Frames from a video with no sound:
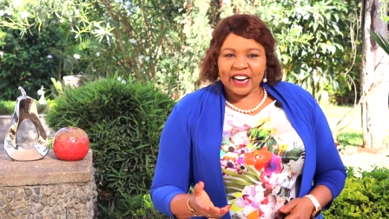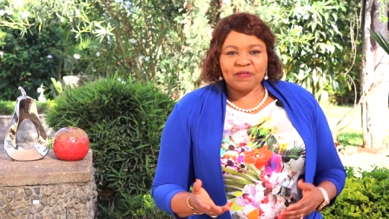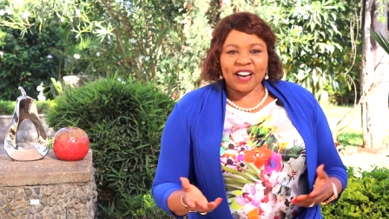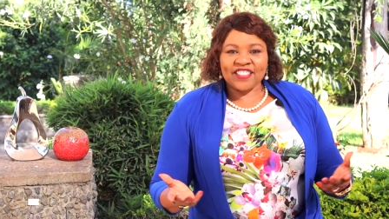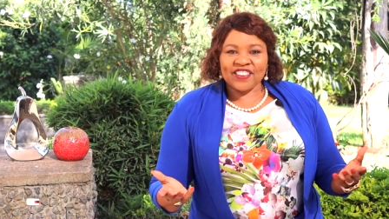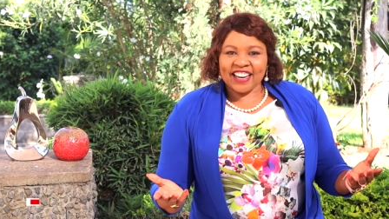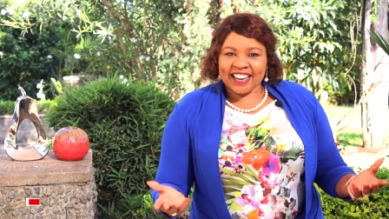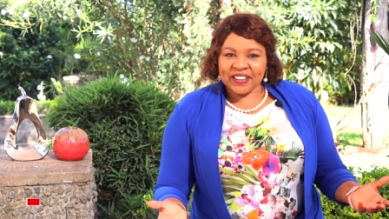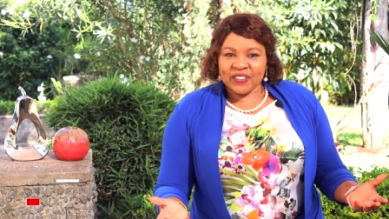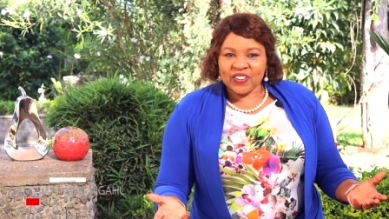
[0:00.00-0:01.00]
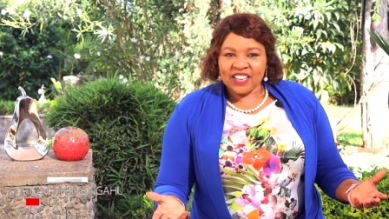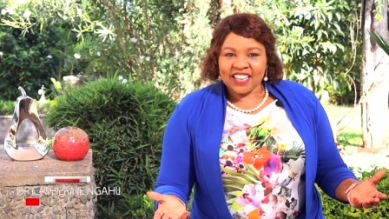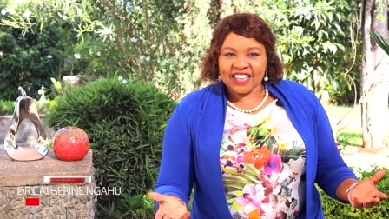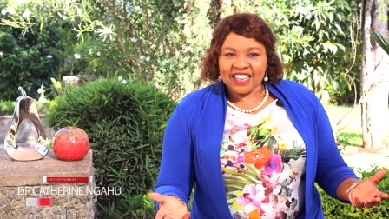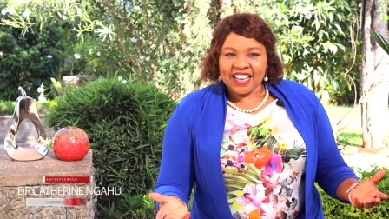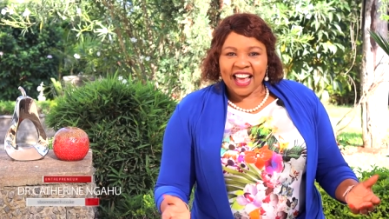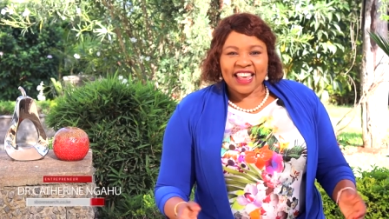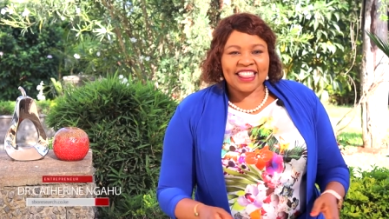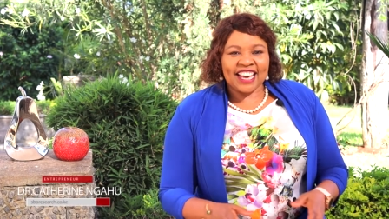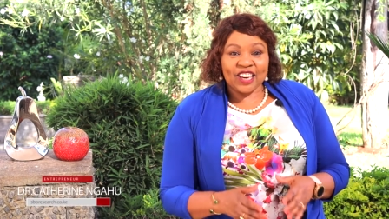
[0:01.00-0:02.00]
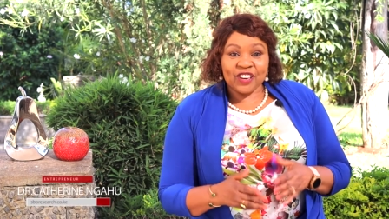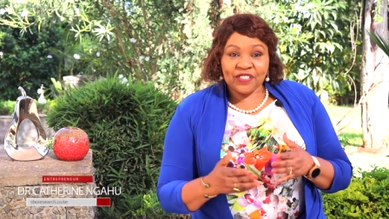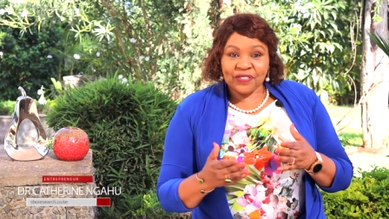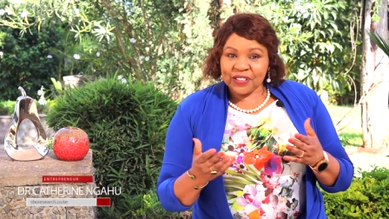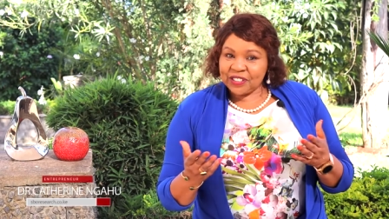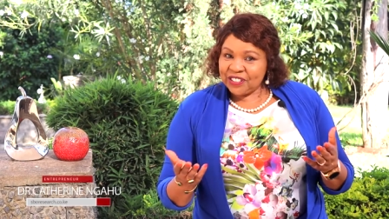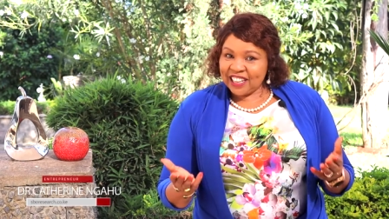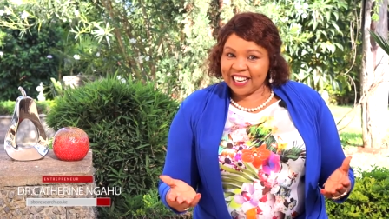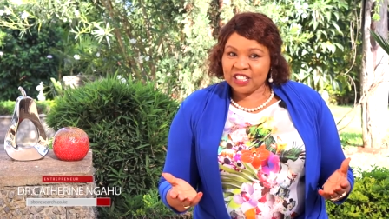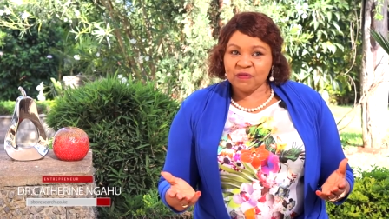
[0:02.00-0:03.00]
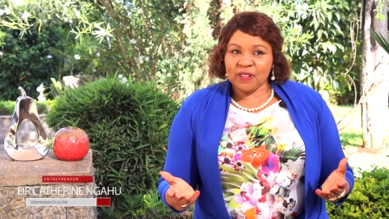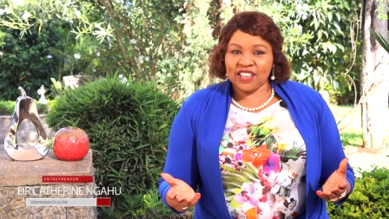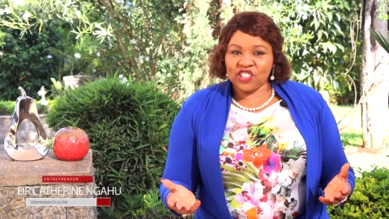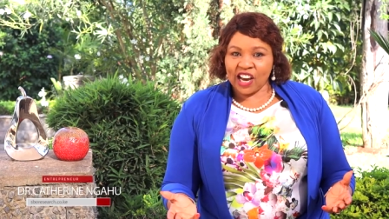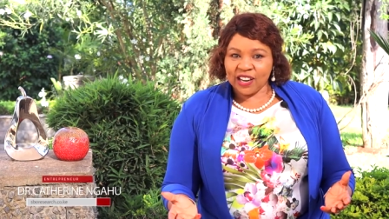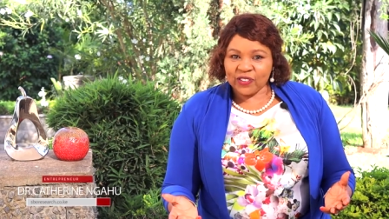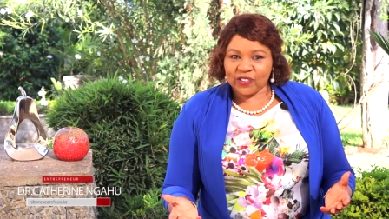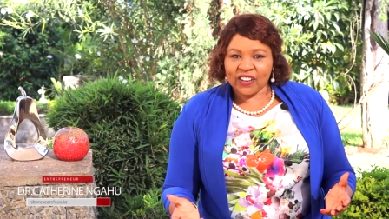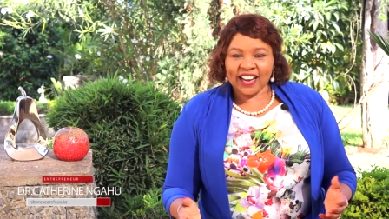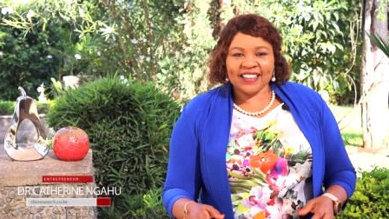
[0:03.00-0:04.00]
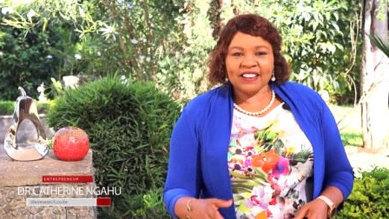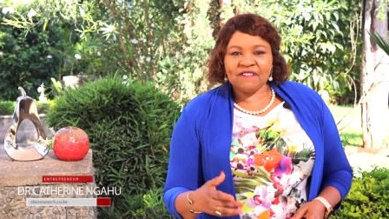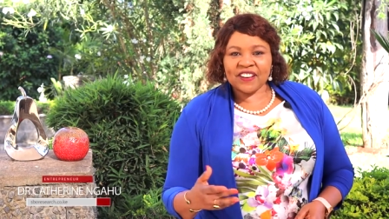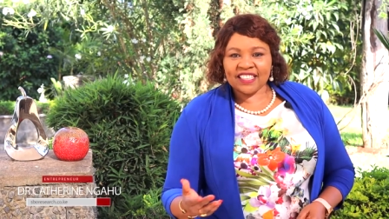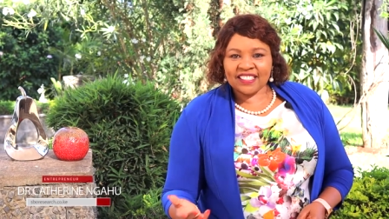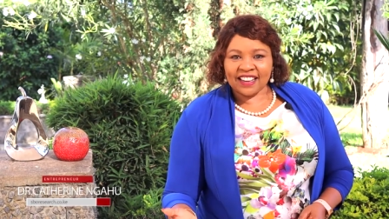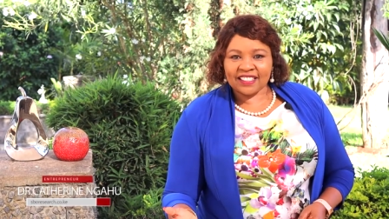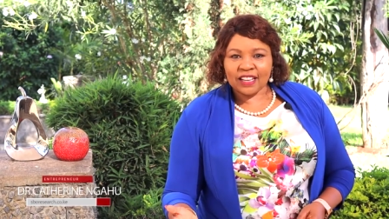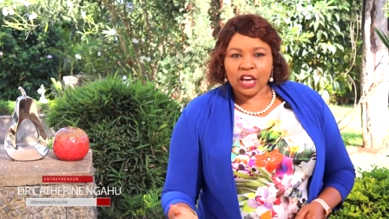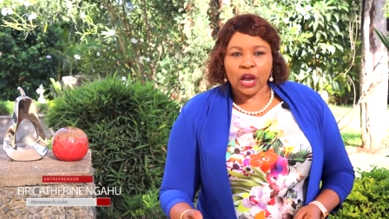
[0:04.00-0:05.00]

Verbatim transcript: I'm Catherine Ngahu. Thank you for tuning into my channel, Elevators,